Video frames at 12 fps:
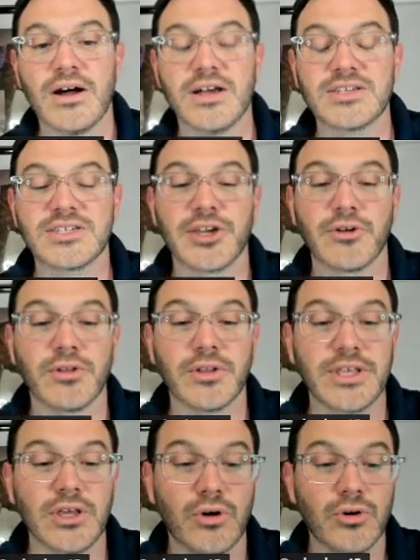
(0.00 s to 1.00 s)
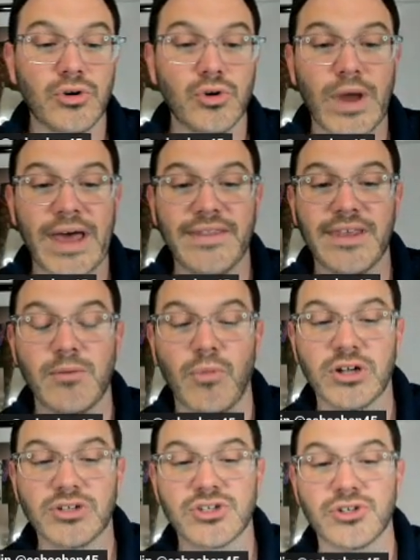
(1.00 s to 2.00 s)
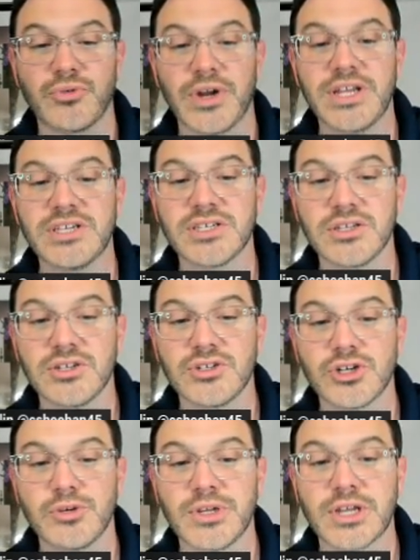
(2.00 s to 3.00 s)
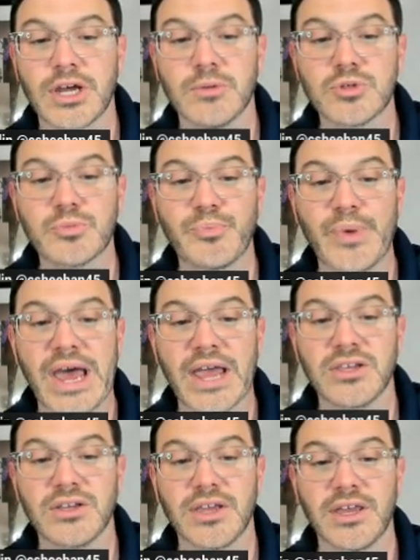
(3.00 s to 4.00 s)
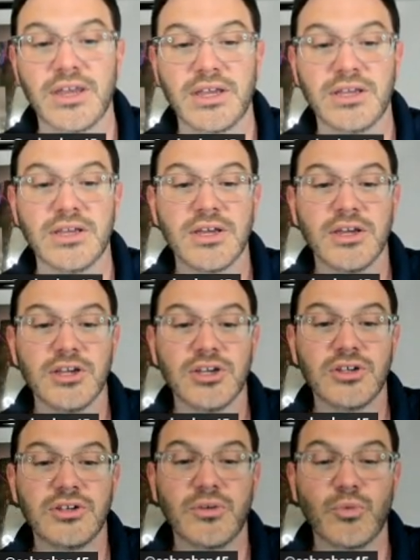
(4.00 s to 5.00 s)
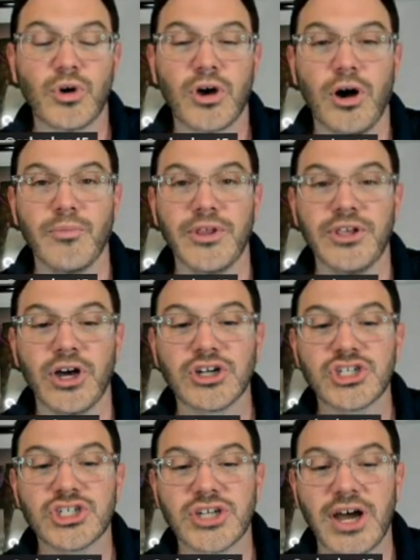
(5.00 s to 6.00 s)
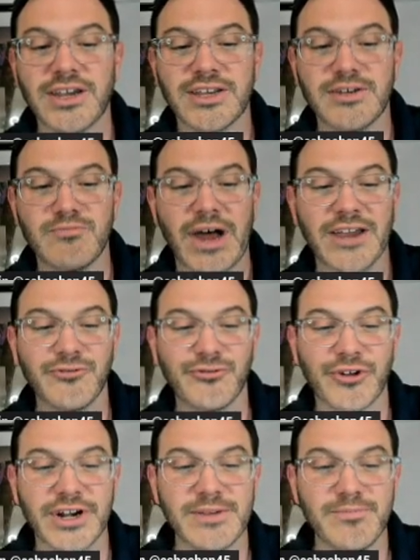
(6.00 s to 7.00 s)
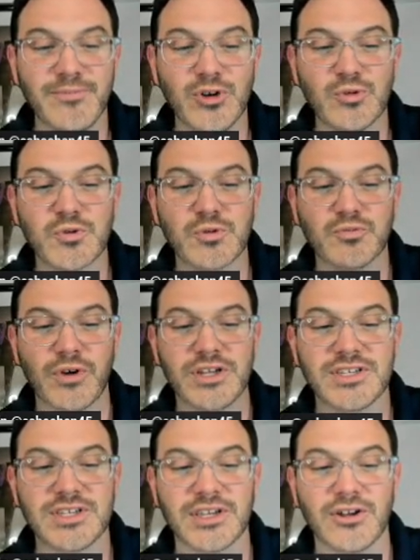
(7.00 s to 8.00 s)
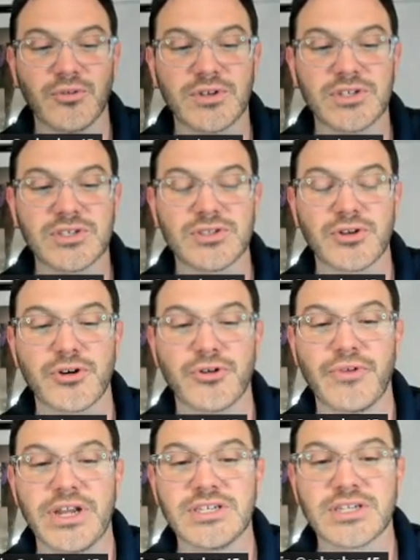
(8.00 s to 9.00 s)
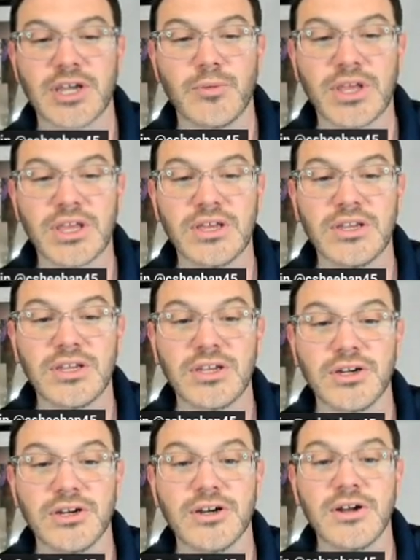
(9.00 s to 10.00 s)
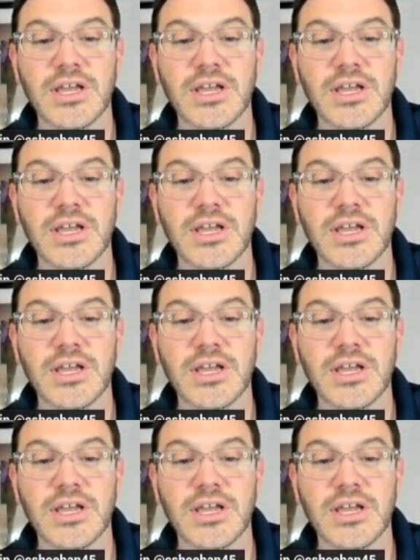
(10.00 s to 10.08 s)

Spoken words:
Sierra Leone, who had that monster race in the Derby, comes back. You get we'll call him the young shot in Mindframe, who's racing in only his 3rd race coming in here.